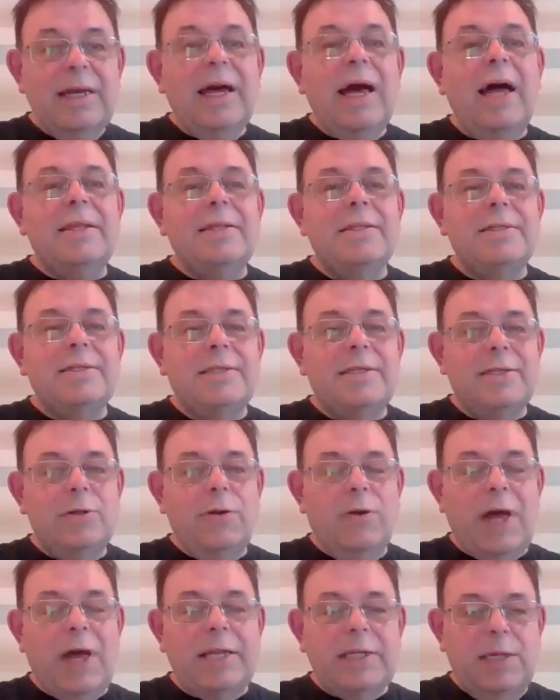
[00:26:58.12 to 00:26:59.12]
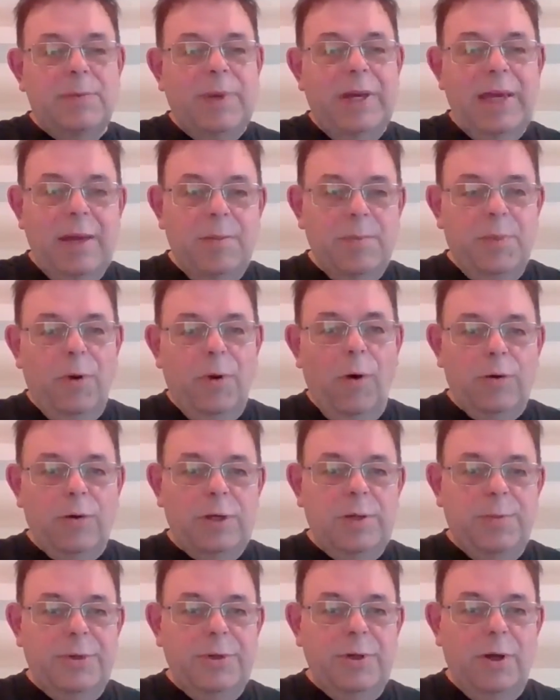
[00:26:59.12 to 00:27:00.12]
and that to be
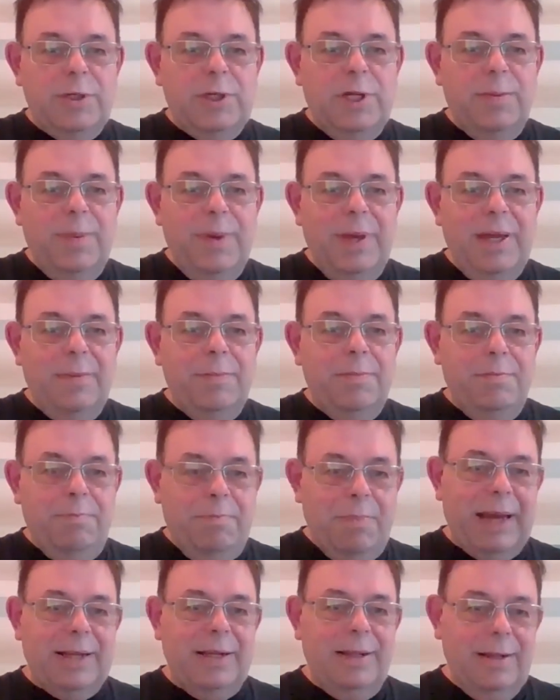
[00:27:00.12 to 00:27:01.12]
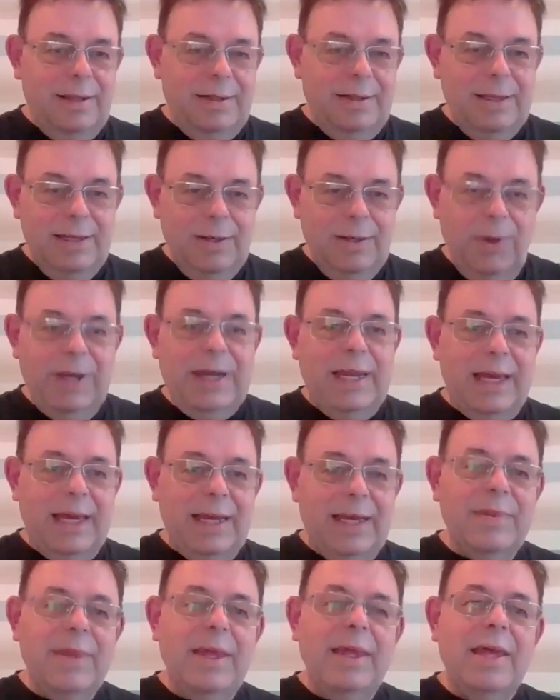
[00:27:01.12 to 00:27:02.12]
important, but not to be battle
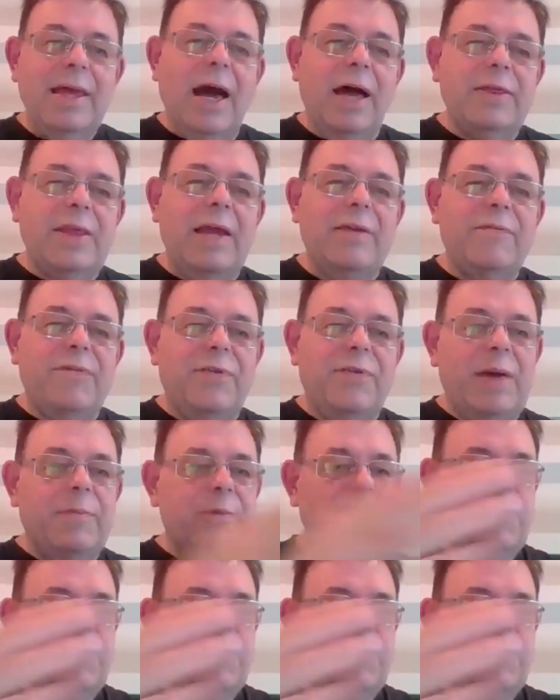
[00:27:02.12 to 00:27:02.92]
winning, and then for them to